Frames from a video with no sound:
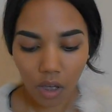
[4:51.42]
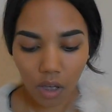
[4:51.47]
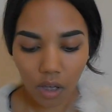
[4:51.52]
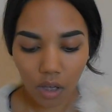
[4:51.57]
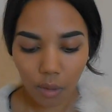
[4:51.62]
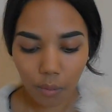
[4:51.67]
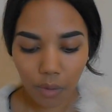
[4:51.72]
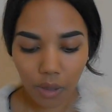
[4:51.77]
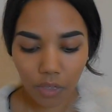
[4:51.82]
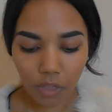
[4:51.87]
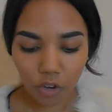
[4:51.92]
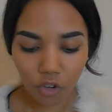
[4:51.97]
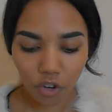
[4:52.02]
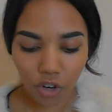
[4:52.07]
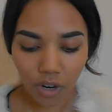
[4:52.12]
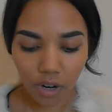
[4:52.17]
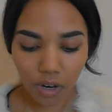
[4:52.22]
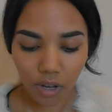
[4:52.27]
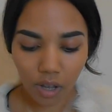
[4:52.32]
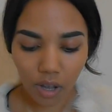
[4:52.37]
and the
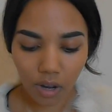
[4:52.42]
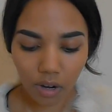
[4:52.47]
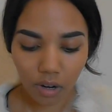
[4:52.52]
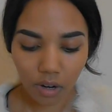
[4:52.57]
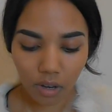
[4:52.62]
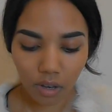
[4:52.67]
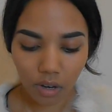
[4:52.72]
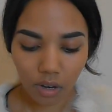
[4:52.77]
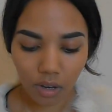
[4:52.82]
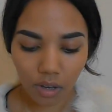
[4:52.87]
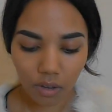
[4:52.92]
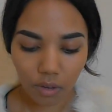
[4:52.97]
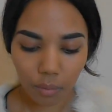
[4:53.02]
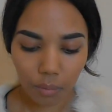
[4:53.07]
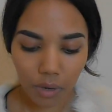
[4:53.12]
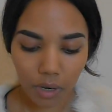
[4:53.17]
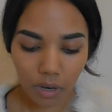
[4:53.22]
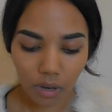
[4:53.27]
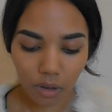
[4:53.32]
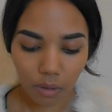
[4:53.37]
shade I got it in is
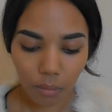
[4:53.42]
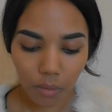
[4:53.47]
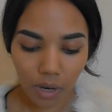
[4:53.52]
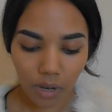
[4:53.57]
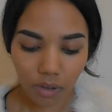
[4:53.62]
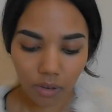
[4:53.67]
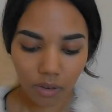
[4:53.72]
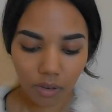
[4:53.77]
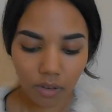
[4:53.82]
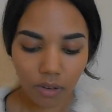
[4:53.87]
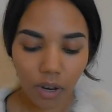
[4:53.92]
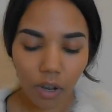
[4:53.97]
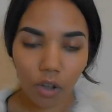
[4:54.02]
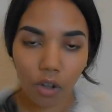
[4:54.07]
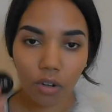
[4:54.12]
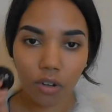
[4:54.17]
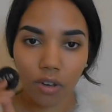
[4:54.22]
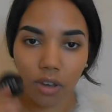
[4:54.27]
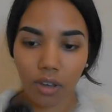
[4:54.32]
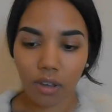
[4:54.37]
medium, and it's a Stay
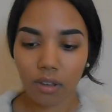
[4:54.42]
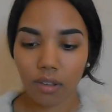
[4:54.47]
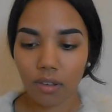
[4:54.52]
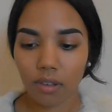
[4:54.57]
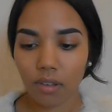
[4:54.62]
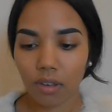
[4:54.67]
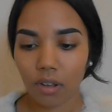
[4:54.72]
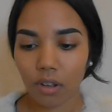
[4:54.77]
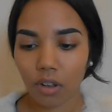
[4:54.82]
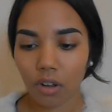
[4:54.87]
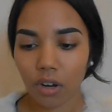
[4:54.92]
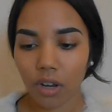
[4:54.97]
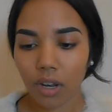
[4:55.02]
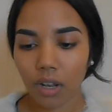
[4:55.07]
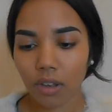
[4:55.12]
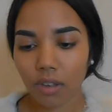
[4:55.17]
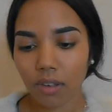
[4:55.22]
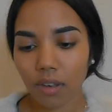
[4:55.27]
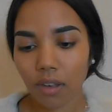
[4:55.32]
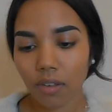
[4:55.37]
All Day concealer,
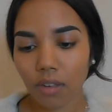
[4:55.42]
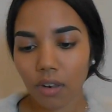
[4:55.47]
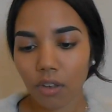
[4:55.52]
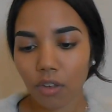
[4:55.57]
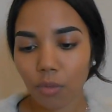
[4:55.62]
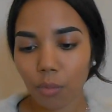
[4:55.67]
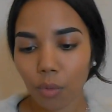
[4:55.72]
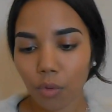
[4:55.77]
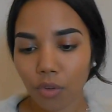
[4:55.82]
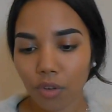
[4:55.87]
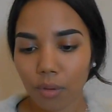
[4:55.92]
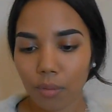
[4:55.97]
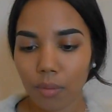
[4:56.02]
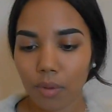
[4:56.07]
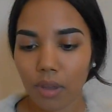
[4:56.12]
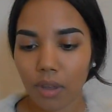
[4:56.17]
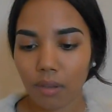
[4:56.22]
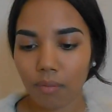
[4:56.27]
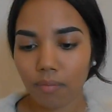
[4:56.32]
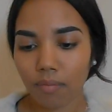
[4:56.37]
and it says that it's supposed to
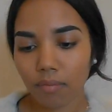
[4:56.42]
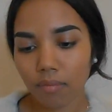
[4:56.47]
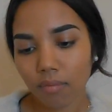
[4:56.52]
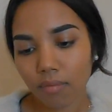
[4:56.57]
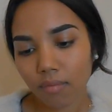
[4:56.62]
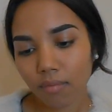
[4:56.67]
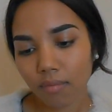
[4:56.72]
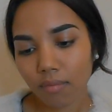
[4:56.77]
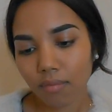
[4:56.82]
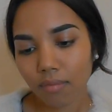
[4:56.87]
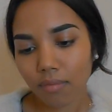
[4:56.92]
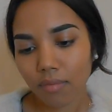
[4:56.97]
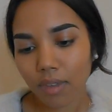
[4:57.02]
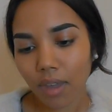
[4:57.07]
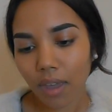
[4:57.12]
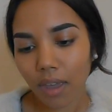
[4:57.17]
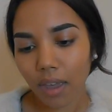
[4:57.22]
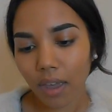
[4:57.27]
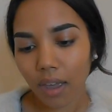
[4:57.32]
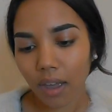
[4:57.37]
be
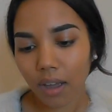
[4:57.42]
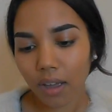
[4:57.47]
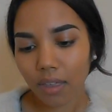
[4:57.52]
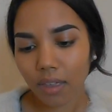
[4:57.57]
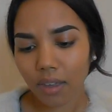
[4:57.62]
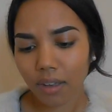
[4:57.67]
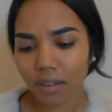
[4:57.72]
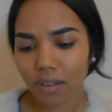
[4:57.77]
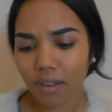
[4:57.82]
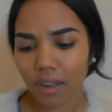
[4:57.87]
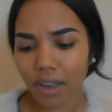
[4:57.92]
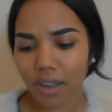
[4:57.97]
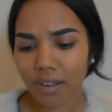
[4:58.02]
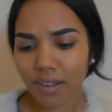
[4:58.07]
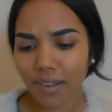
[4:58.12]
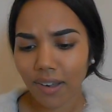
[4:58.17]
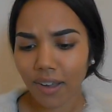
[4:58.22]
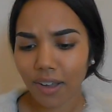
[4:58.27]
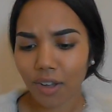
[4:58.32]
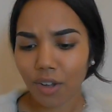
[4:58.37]
I guess,
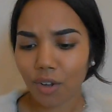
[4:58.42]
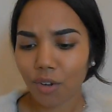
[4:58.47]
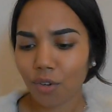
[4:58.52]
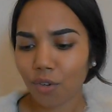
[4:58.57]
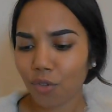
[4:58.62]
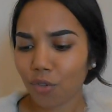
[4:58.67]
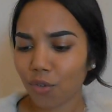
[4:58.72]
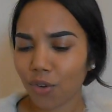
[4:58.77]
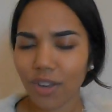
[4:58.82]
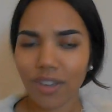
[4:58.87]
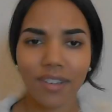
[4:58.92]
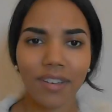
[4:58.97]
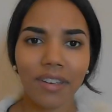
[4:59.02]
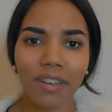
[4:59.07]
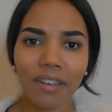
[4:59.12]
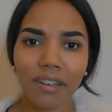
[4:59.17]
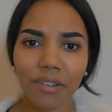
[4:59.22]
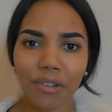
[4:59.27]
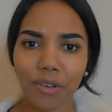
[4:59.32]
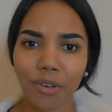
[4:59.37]

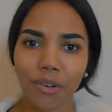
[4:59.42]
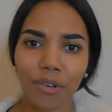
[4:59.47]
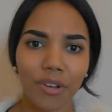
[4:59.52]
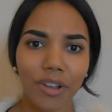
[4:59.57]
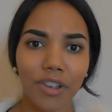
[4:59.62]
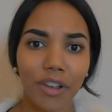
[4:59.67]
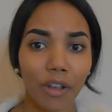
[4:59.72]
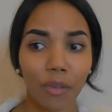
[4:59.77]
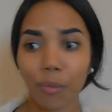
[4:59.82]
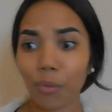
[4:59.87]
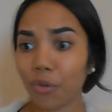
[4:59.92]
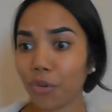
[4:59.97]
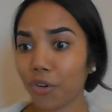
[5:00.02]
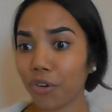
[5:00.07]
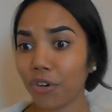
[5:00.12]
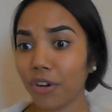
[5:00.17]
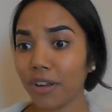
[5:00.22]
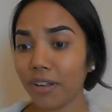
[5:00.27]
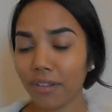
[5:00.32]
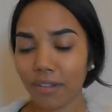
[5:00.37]
anti-creasing, so it's not supposed
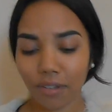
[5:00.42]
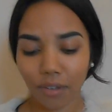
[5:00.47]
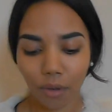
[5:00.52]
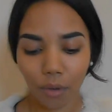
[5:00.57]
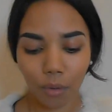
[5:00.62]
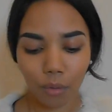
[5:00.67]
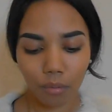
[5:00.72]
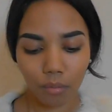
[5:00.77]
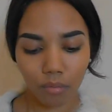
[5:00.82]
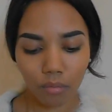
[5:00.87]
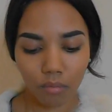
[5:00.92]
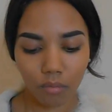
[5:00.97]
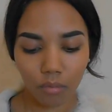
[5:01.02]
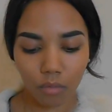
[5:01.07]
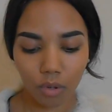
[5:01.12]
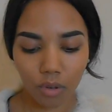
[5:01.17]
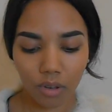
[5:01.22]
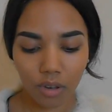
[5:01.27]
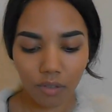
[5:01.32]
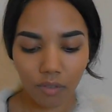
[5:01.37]
to crease, so
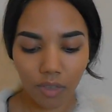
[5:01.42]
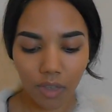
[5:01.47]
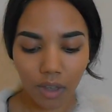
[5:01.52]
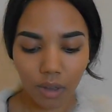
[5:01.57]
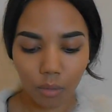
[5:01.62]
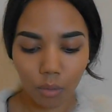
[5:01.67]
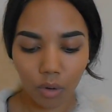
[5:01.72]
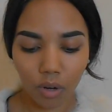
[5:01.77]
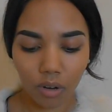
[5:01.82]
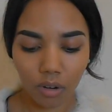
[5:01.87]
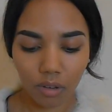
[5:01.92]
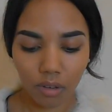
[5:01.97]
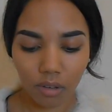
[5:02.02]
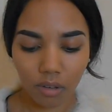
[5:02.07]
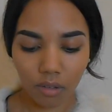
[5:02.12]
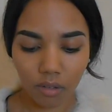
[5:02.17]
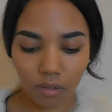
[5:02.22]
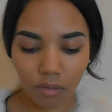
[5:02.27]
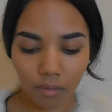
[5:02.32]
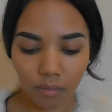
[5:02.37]
we'll see if that
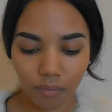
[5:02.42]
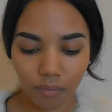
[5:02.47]
works.